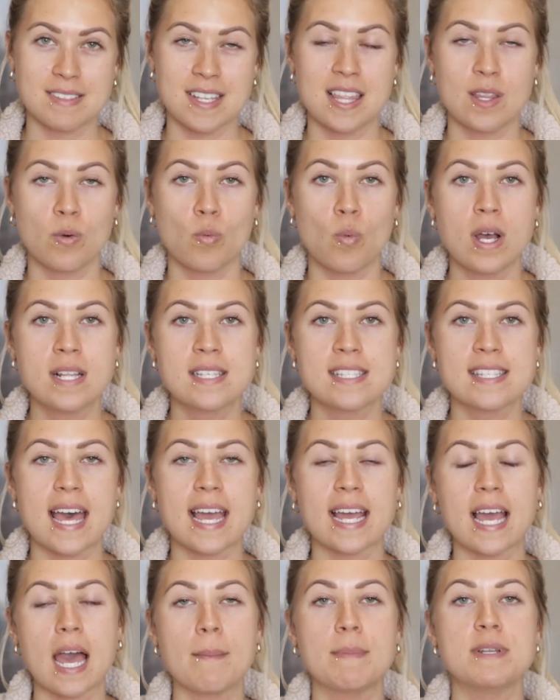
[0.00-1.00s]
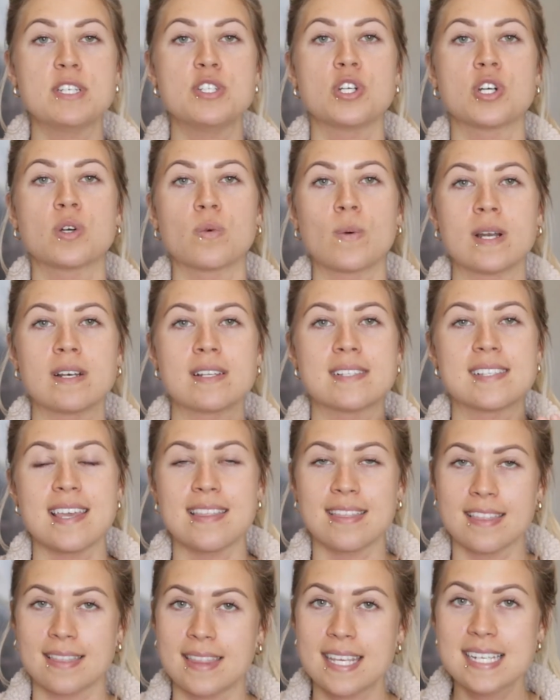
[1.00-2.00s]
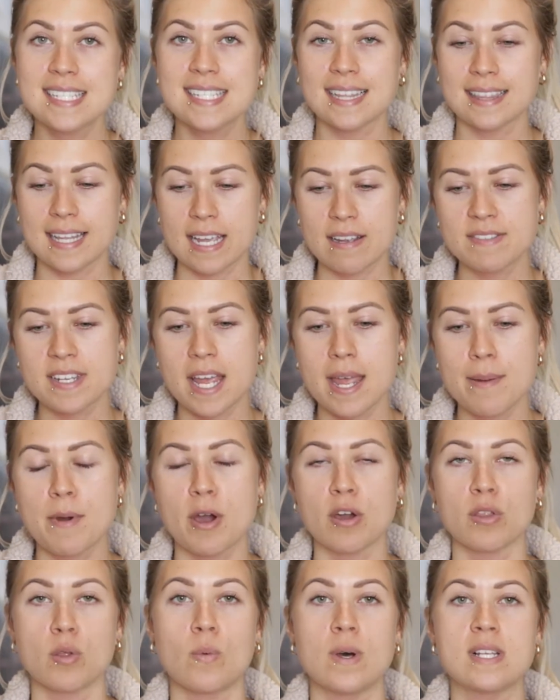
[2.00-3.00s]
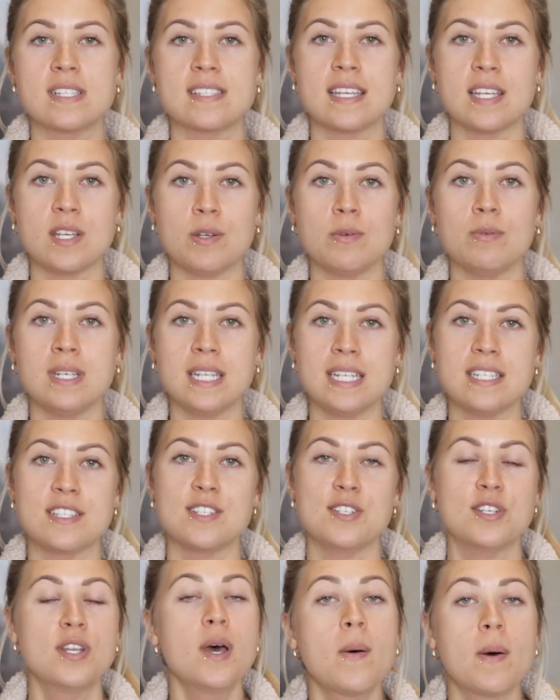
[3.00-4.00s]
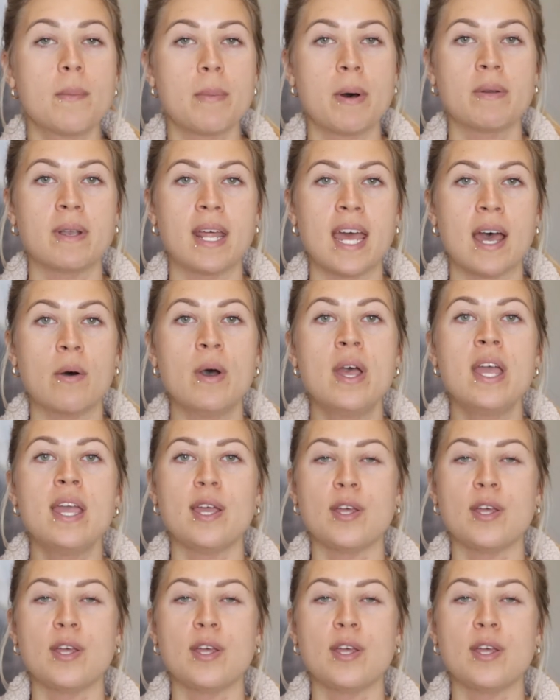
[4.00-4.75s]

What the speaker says: and the ones that come into your awareness in this lifetime are the ones that you need to know about now